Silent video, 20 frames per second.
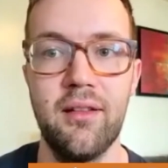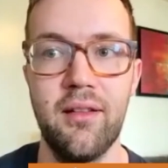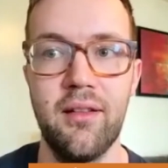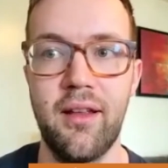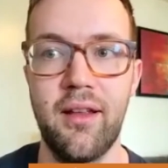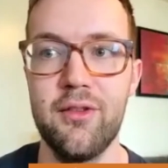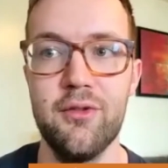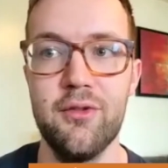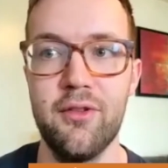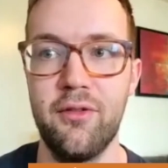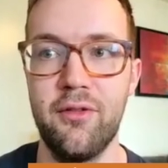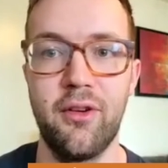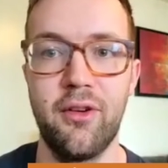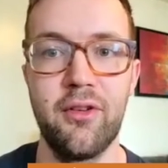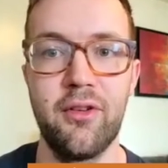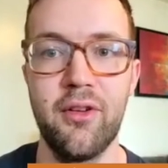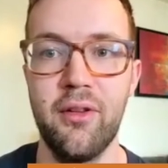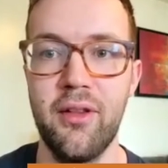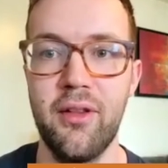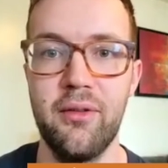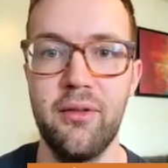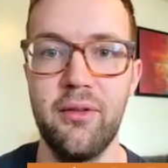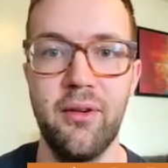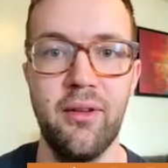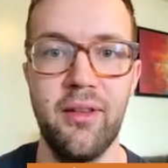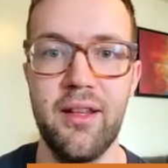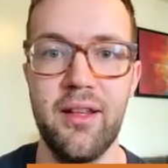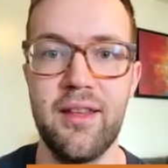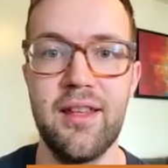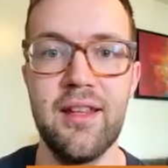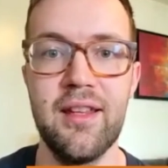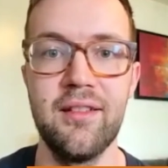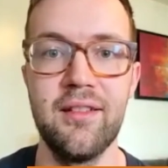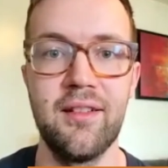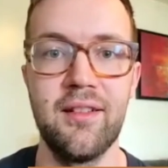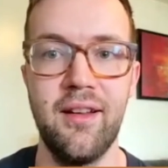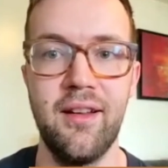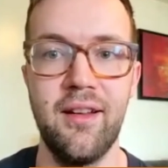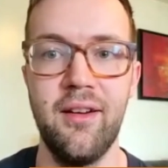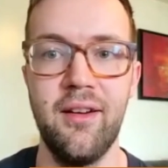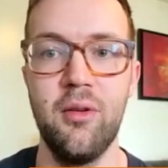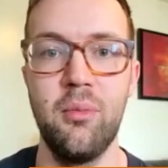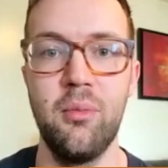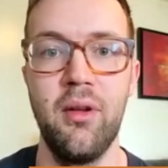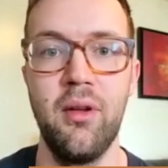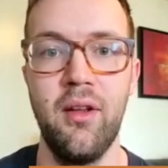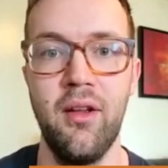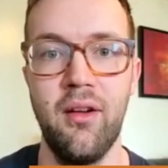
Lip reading: like universally really keen to help,